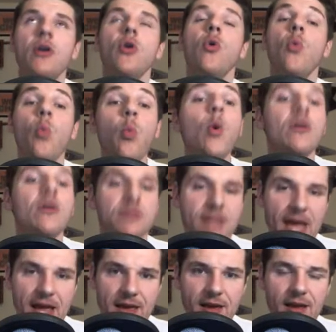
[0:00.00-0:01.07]
will
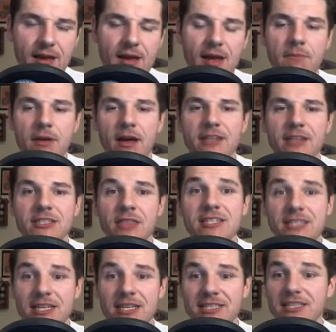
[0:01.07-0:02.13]
take. Because this
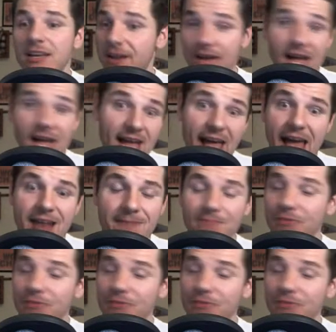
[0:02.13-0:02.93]
is, again,